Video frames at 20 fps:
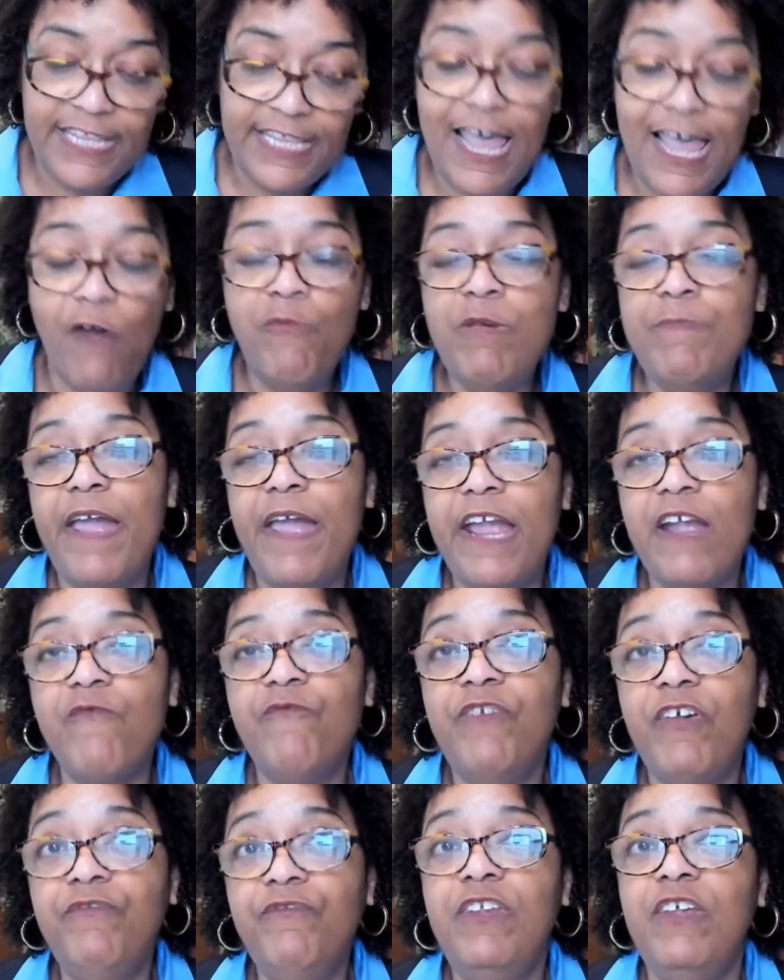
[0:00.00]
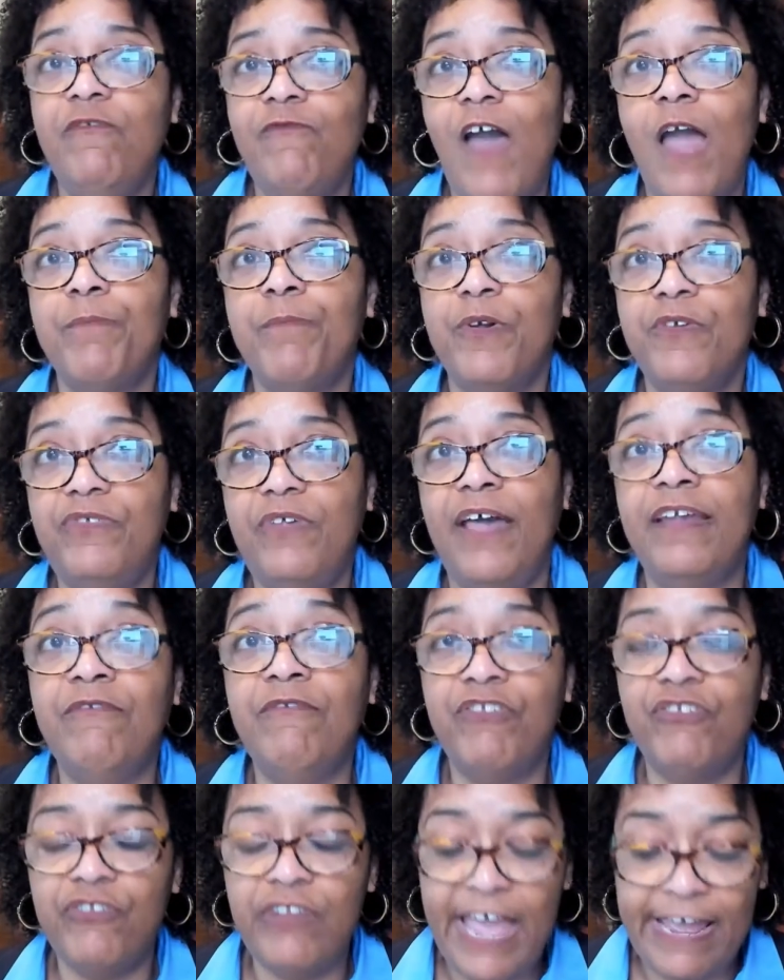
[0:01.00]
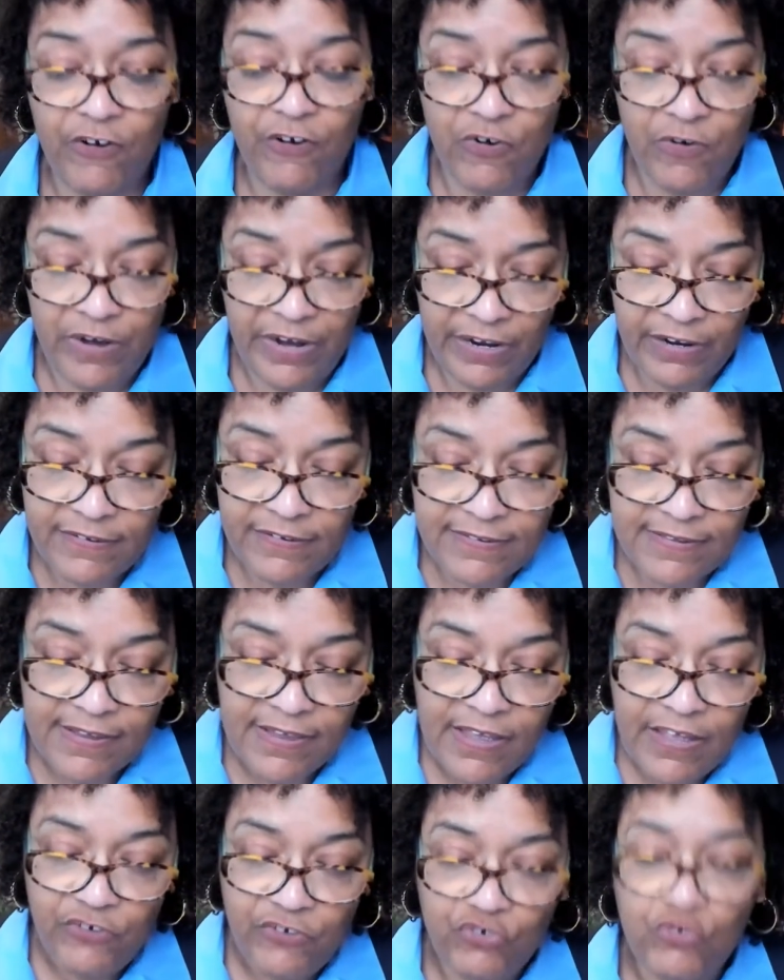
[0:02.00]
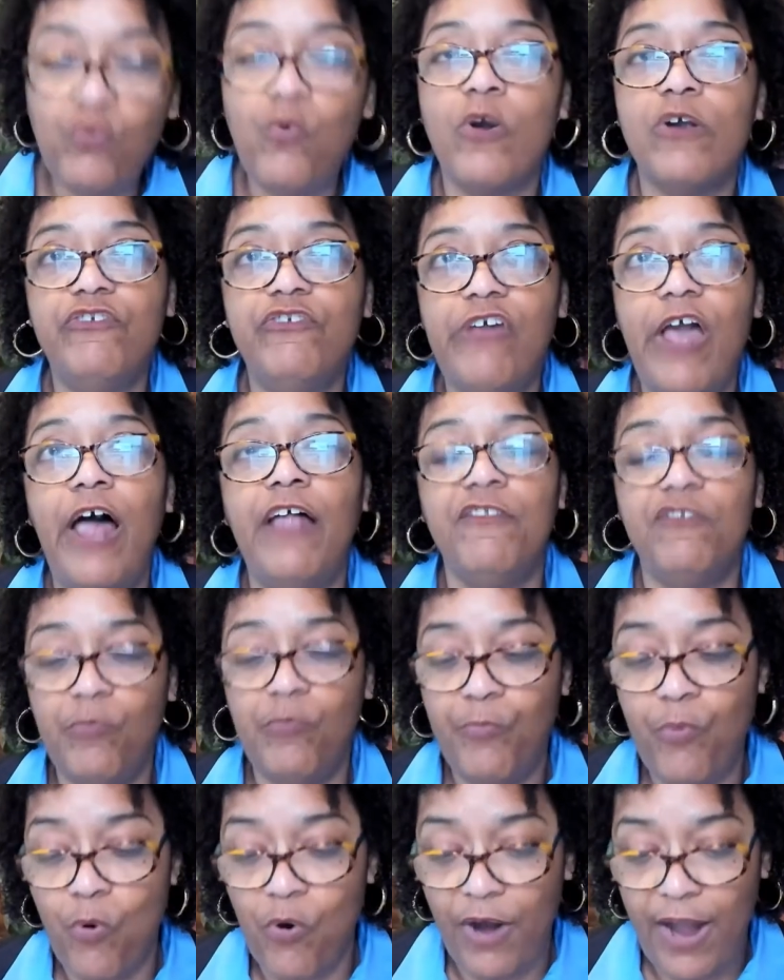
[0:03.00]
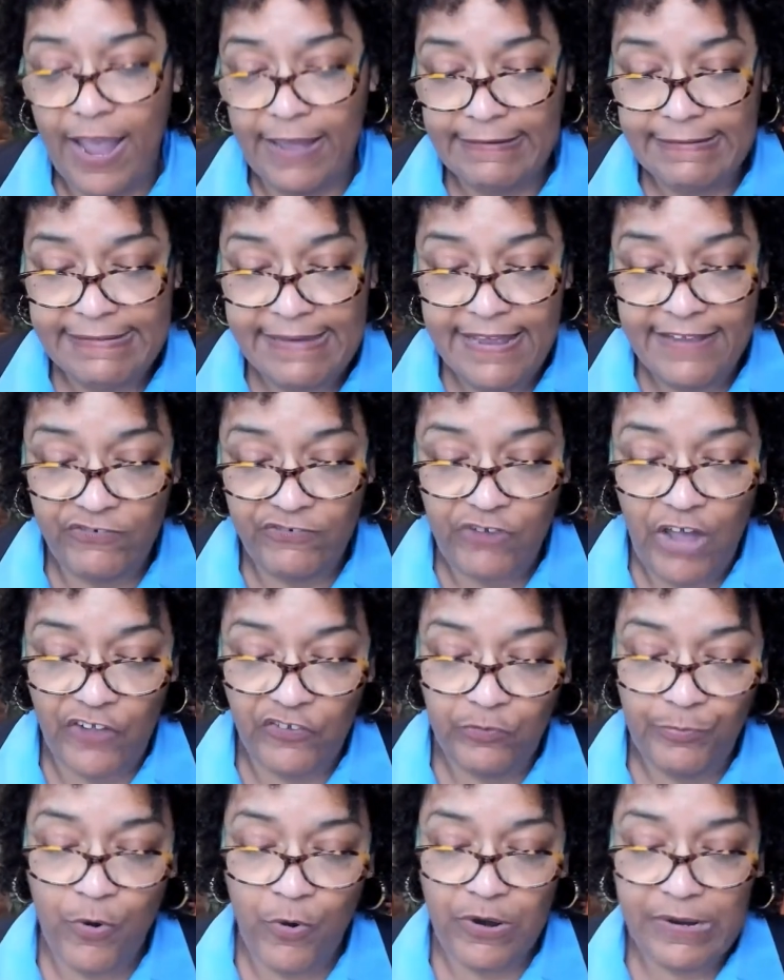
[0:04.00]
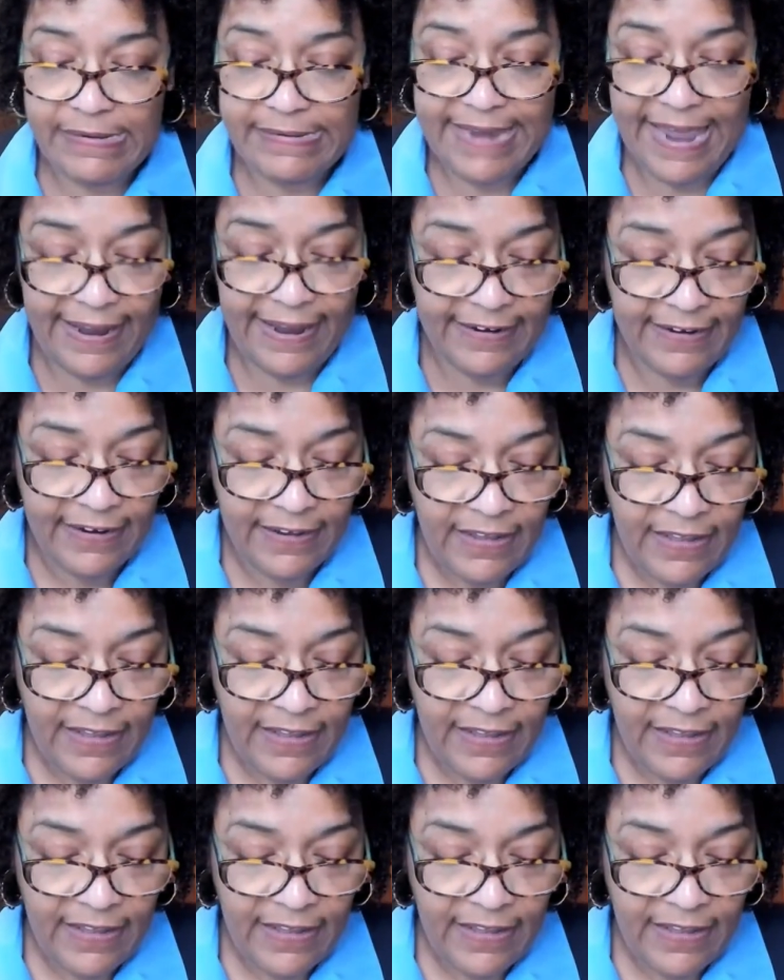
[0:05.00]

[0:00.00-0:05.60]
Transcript: That would be paying fifty-five percent of his net earnings toward child support and his child support debt.